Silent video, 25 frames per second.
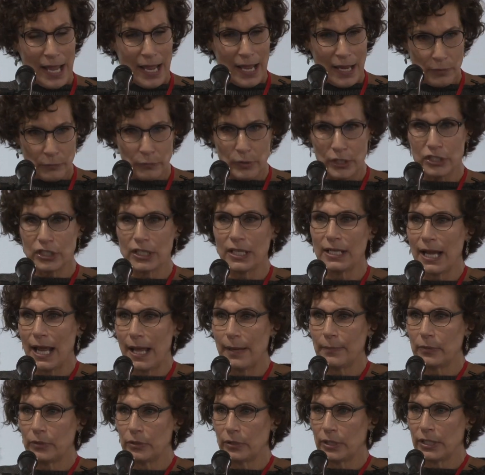and which
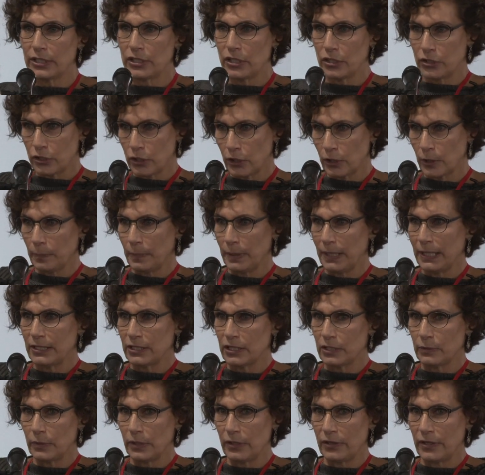cannabinoids and
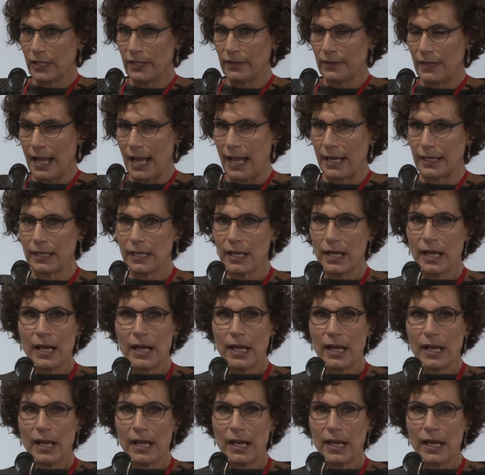terpenes are within that.